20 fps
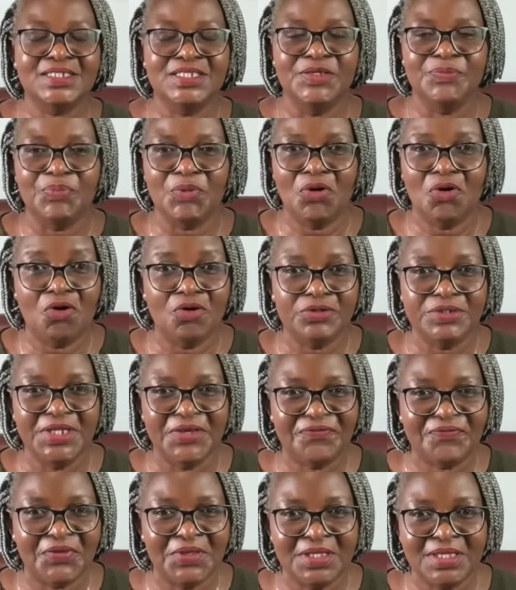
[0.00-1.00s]
keep all
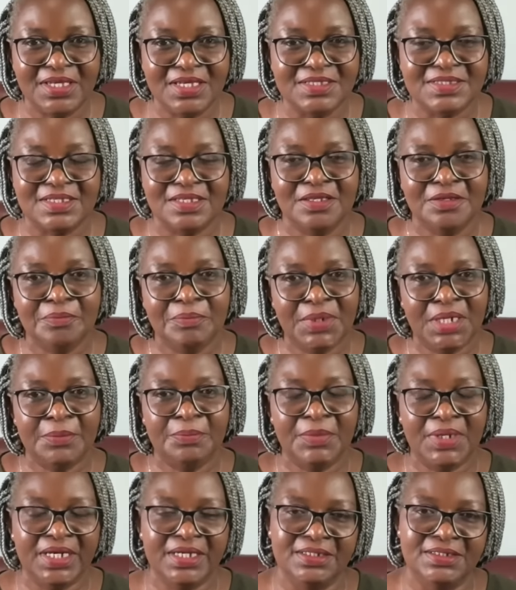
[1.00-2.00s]
the fingers in my
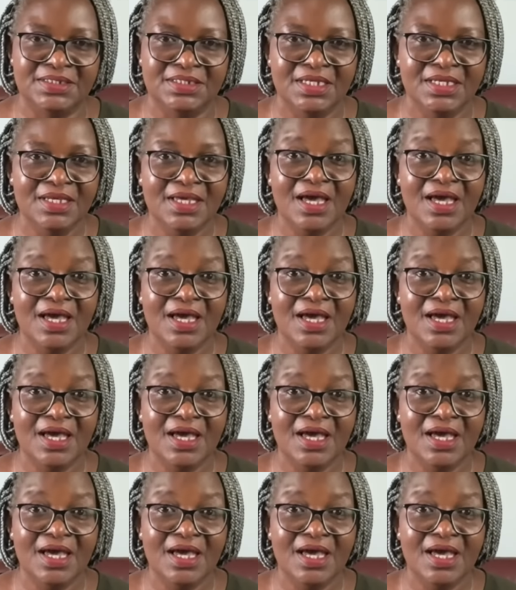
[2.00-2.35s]
mind.